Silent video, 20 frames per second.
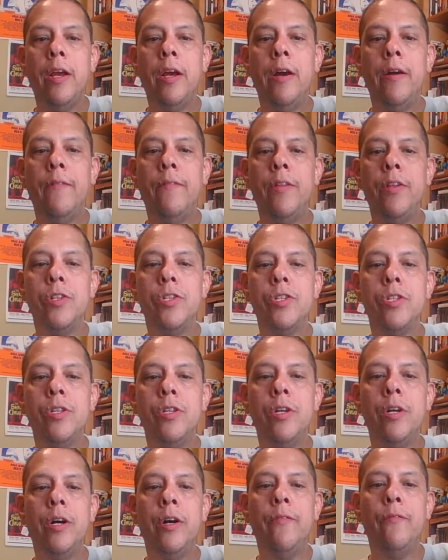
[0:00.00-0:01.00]
of the
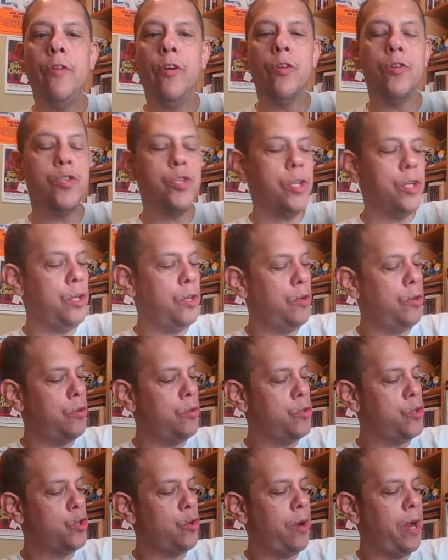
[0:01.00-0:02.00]
uh, version
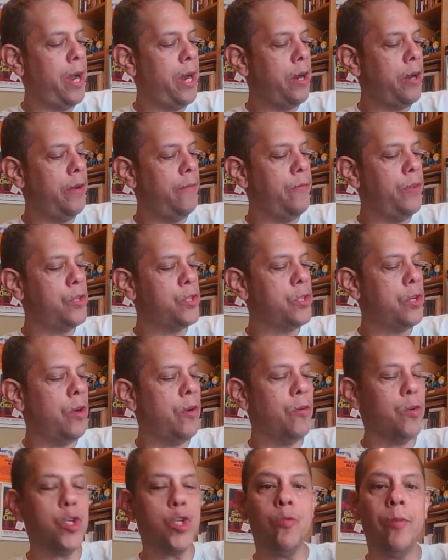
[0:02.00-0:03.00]
or track of the
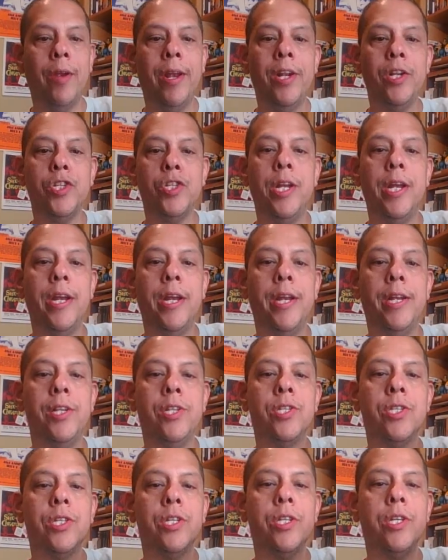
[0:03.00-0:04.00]
song Strange
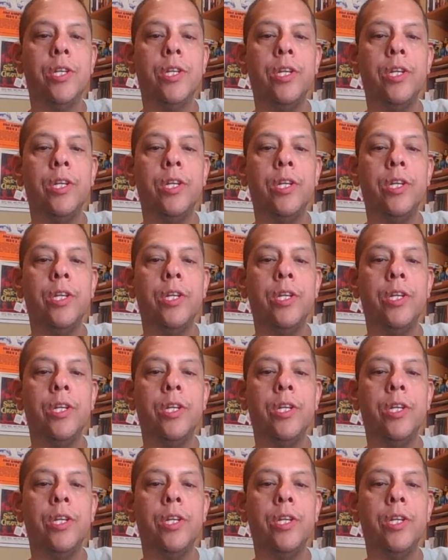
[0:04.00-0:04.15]
Days.